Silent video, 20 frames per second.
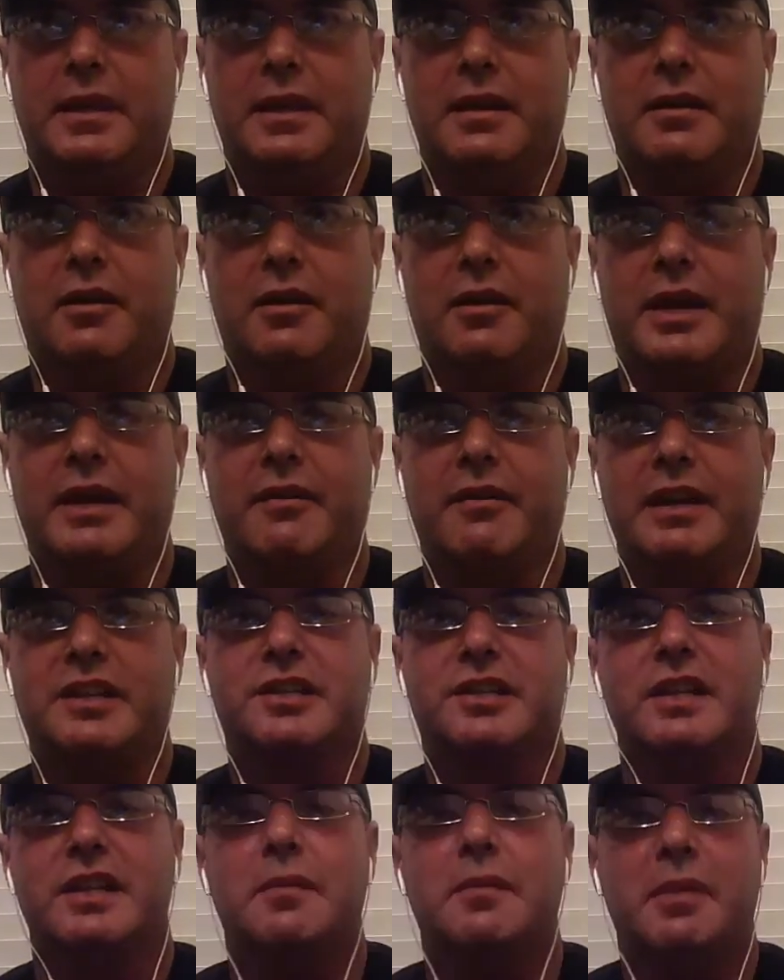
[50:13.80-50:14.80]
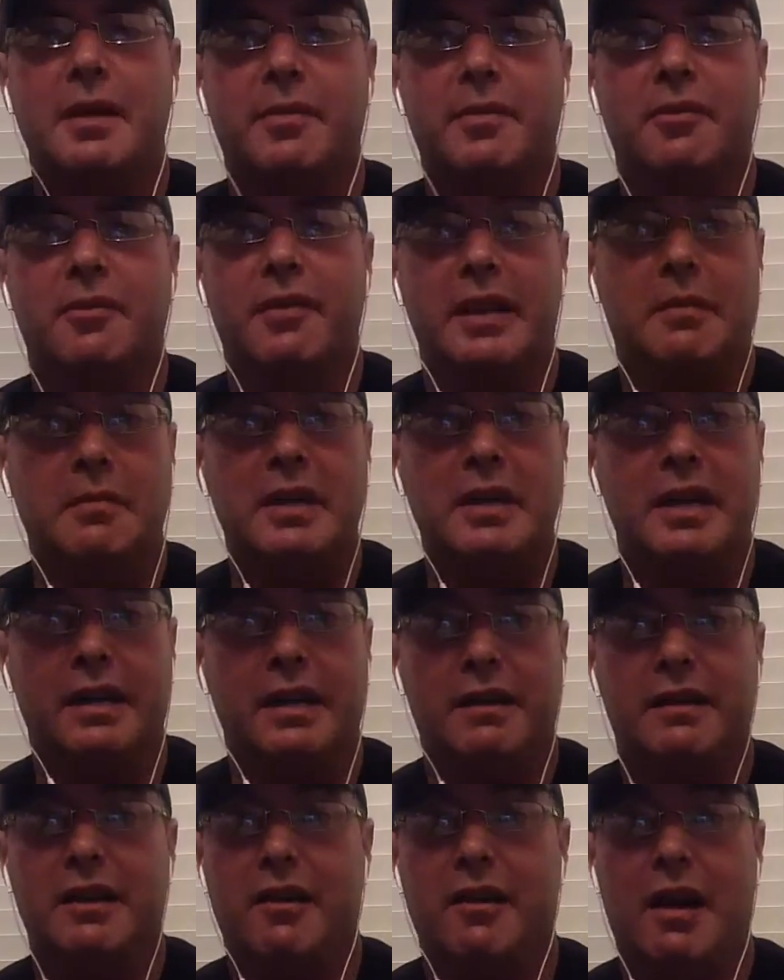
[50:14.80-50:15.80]
Okay, like snake people like
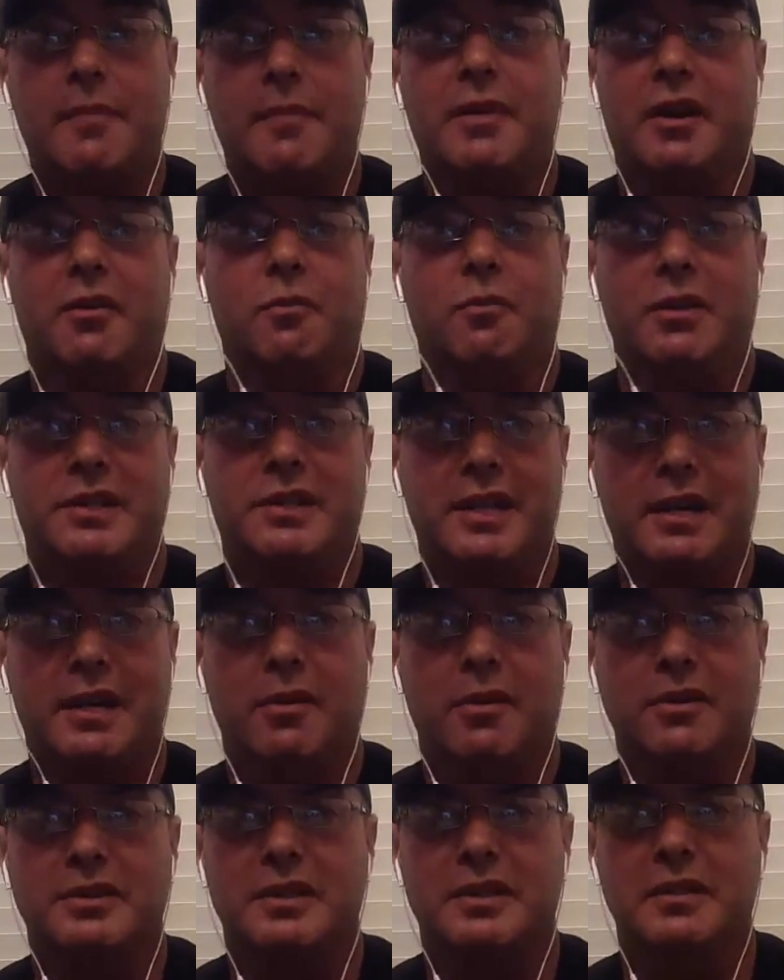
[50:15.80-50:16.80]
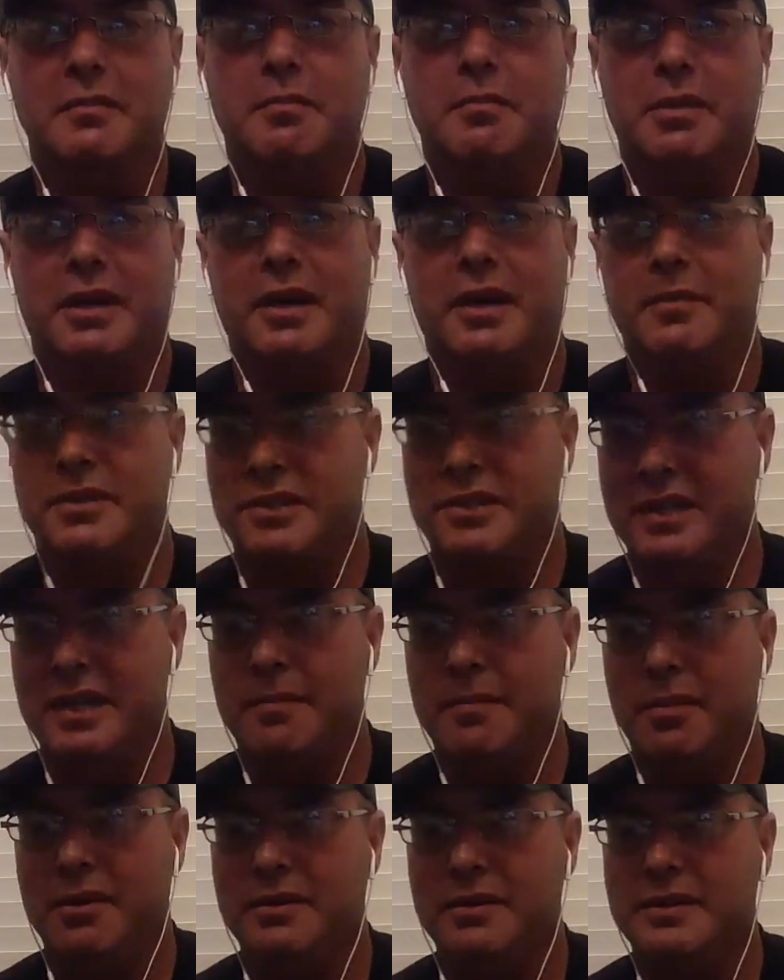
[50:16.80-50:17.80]
me, you know, I'm not a retic person, but I'm a
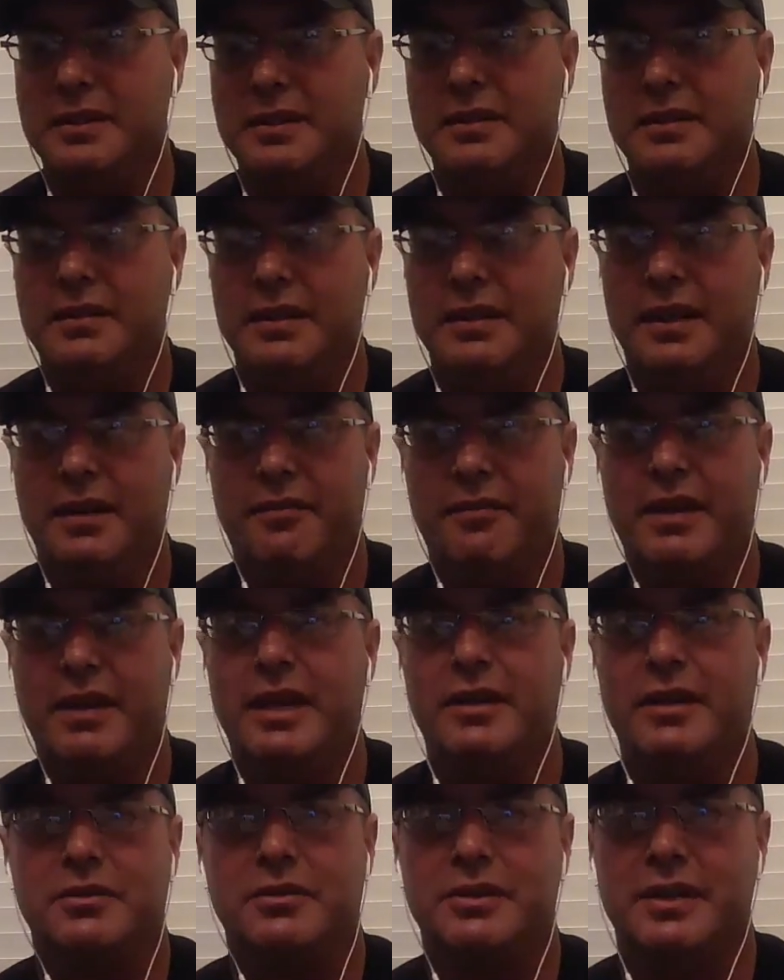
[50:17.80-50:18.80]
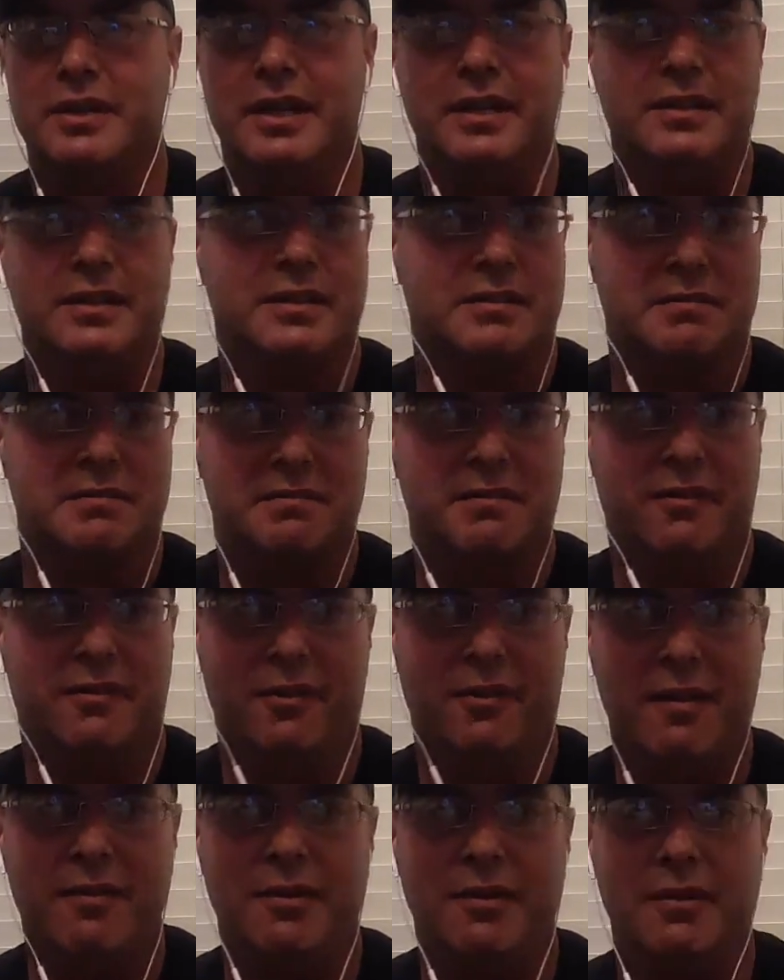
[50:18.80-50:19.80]
snake person and I've handled snakes
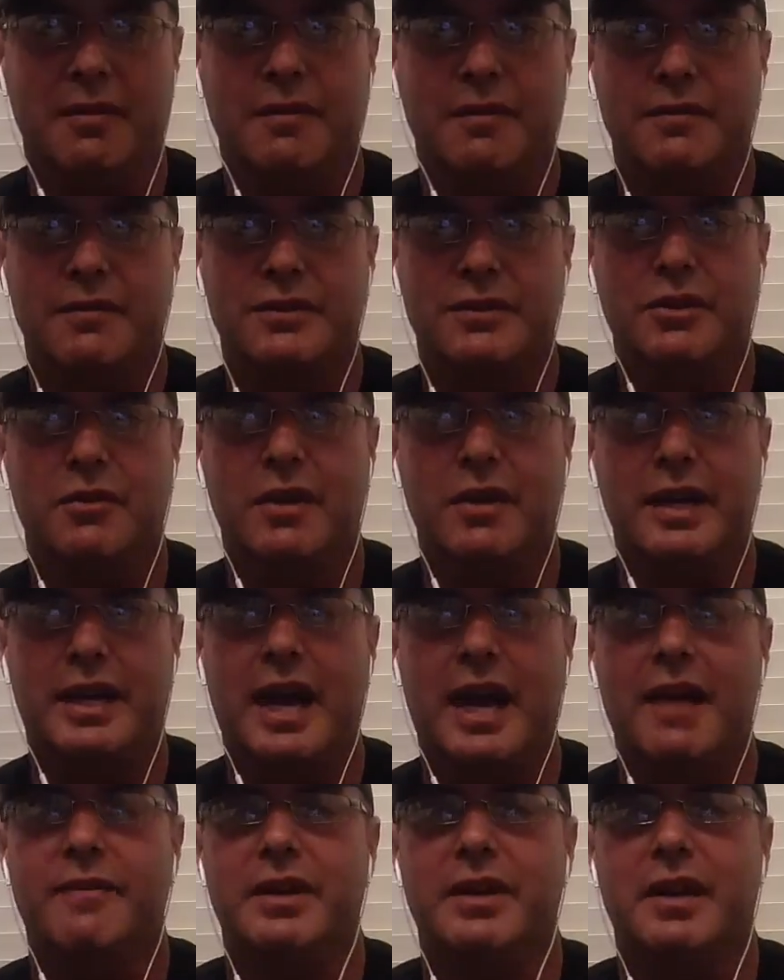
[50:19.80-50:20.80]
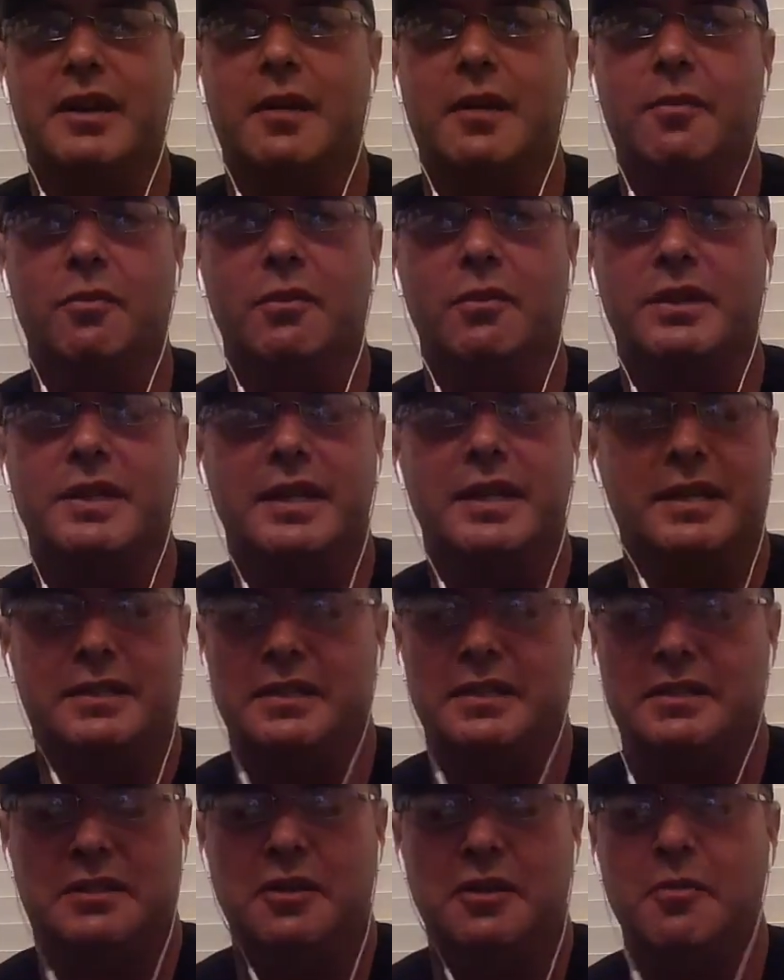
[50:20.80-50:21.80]
forever. So like having a couple
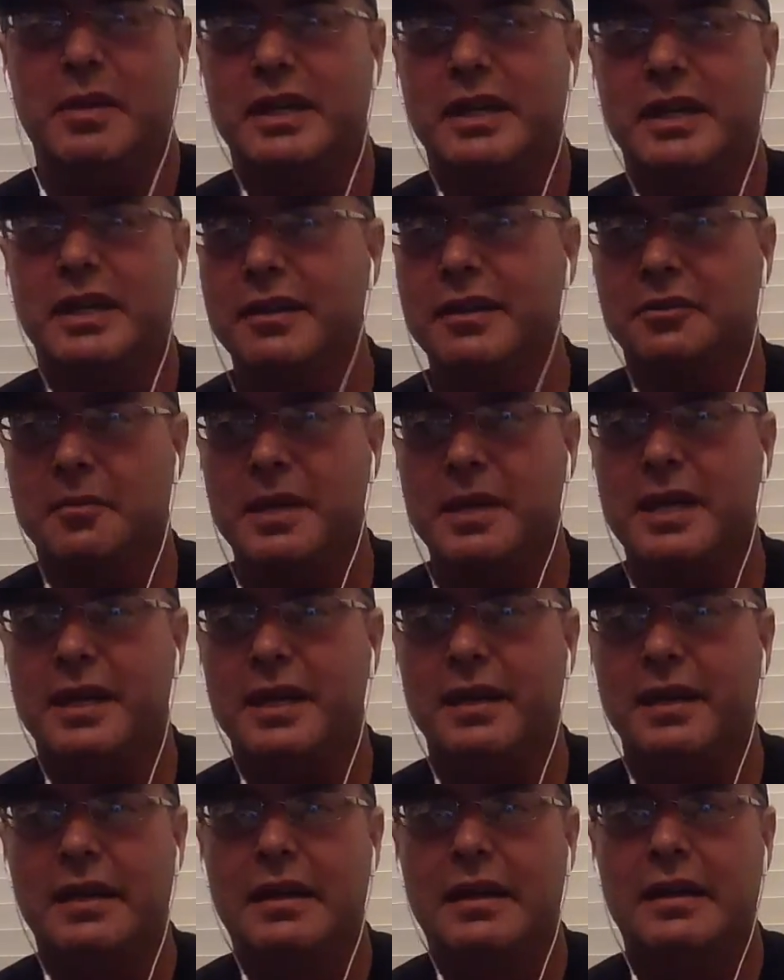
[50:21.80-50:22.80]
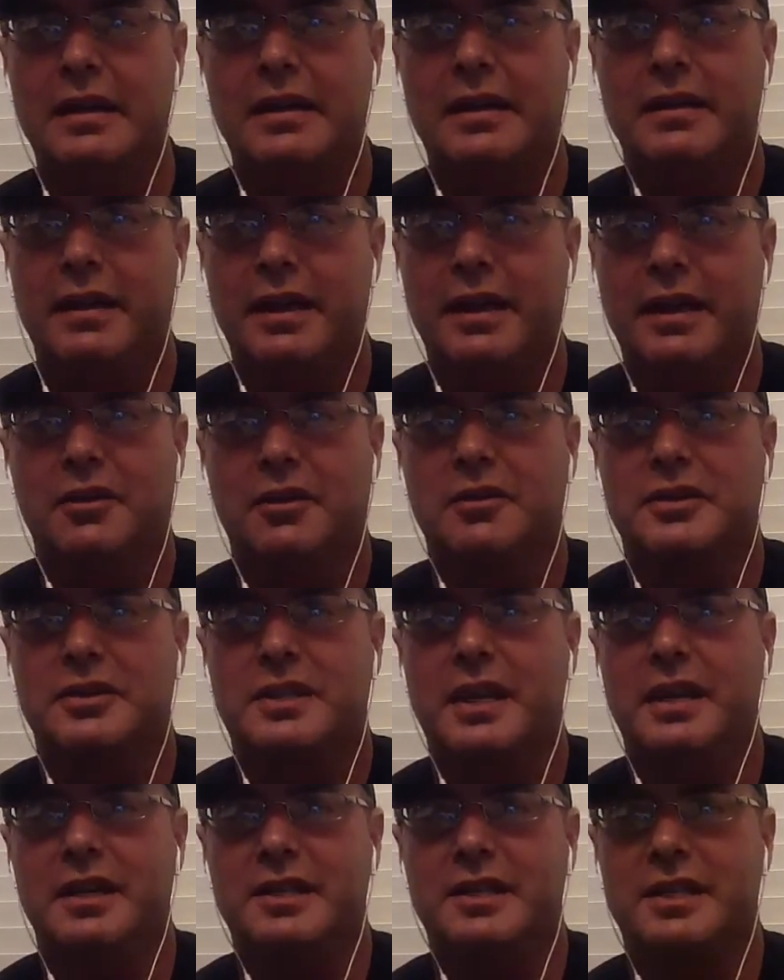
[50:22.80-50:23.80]
retics is no big deal to me in
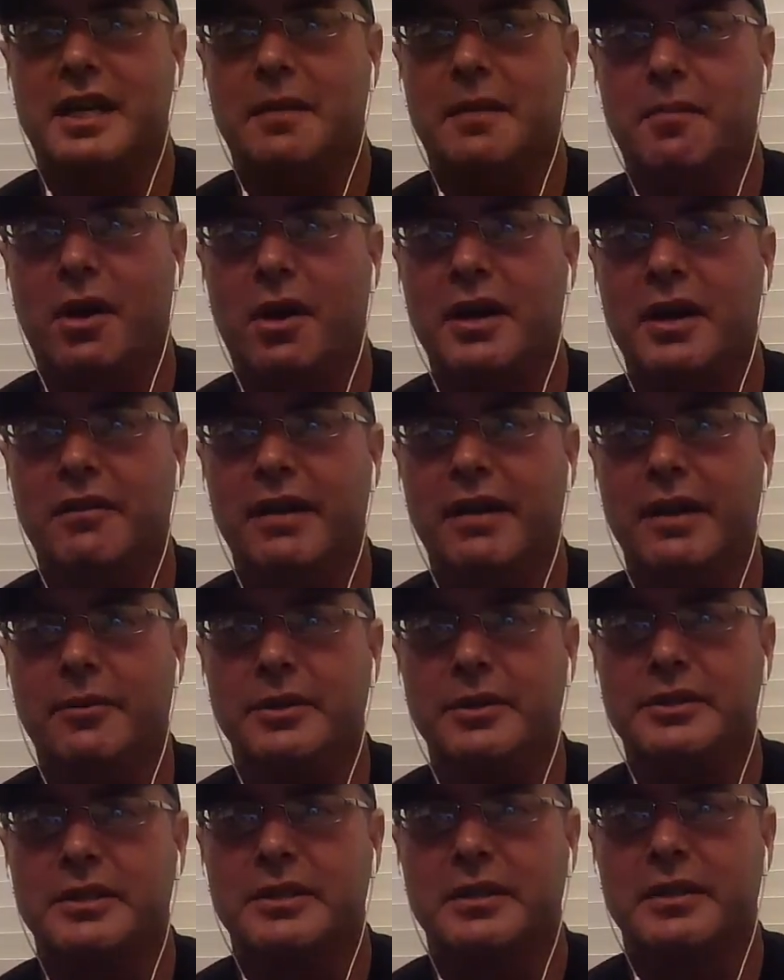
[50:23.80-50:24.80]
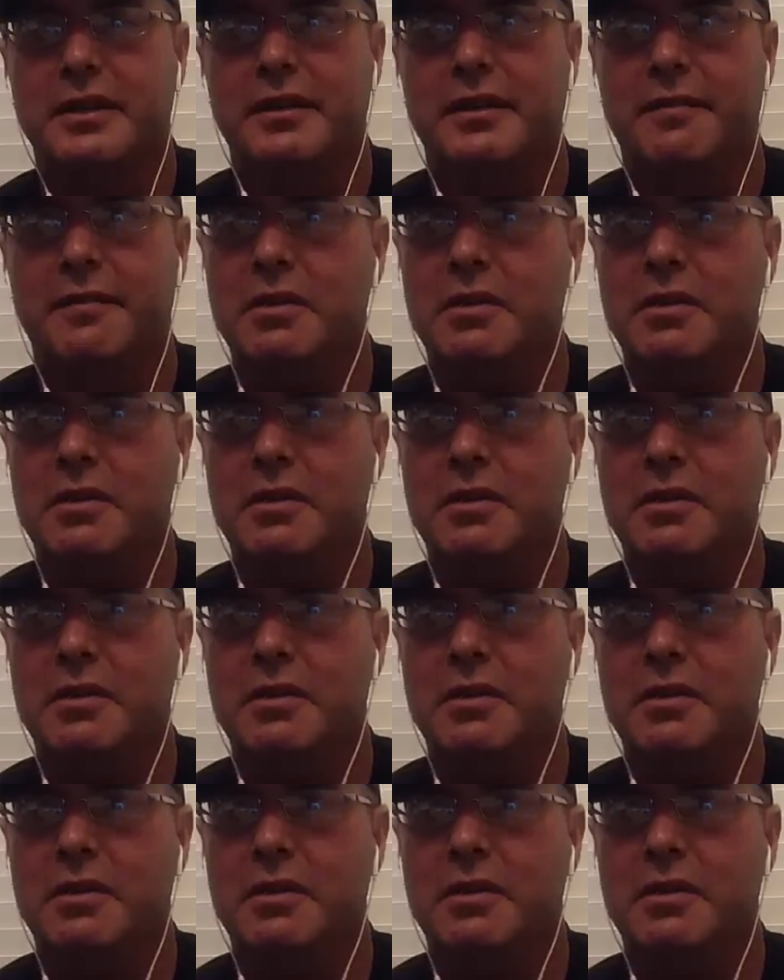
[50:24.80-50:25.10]
understanding snake body language.